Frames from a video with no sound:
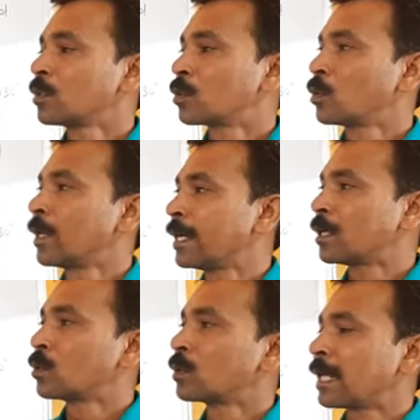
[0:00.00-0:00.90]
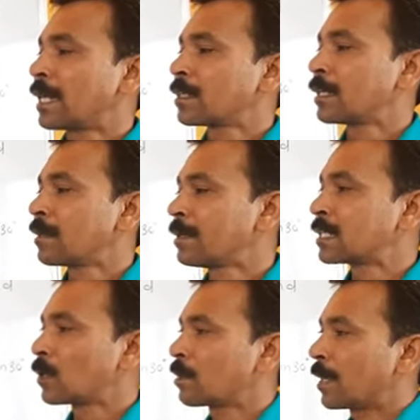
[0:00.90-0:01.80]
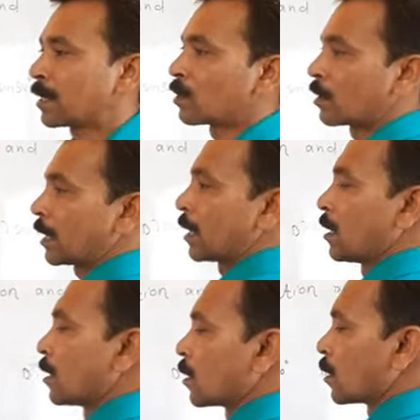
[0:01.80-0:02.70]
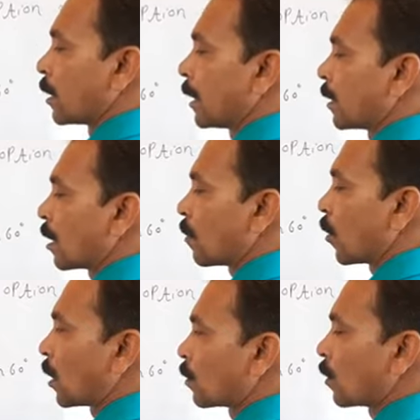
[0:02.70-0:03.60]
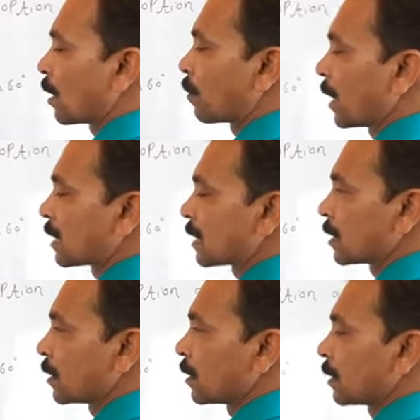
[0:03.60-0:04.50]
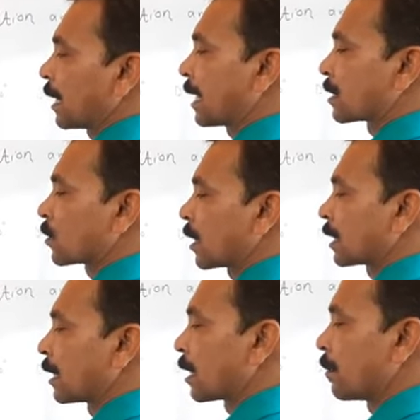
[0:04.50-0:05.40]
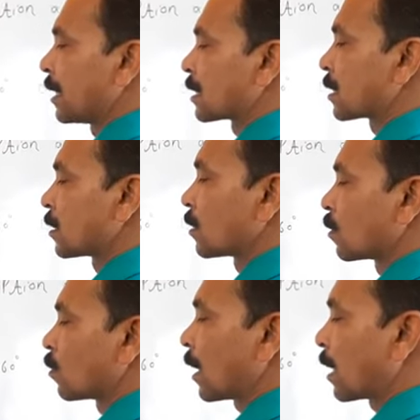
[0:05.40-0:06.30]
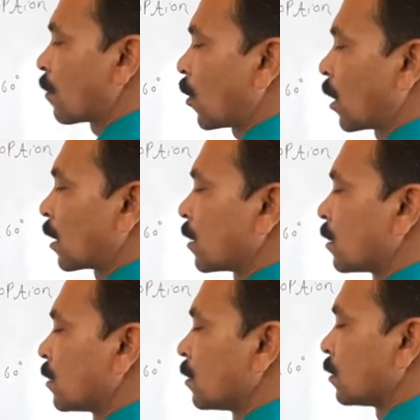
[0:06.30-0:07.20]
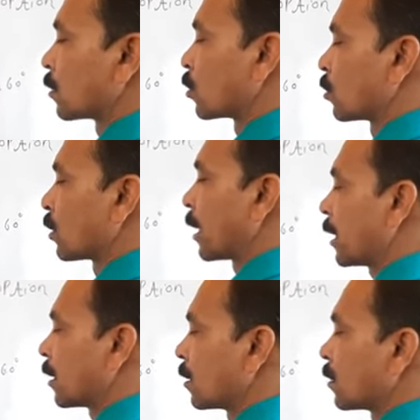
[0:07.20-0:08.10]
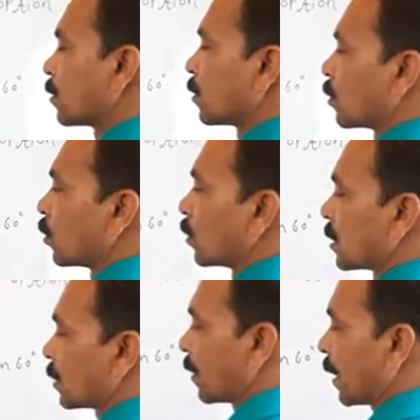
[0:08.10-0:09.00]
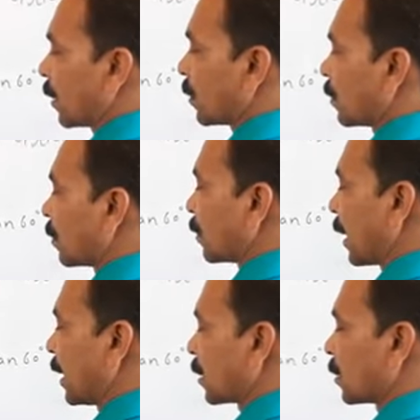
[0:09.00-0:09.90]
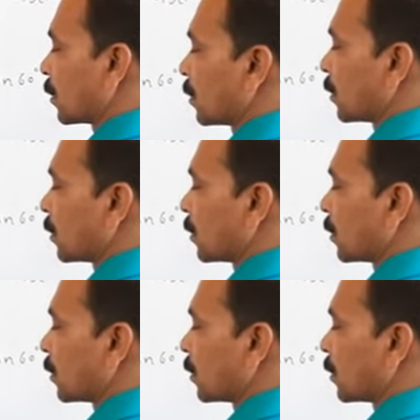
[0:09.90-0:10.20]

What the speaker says: 2 into tan 30 means 1 by root 3 in upon 1 plus tan square 30 means 1 upon root 3 whole square, right,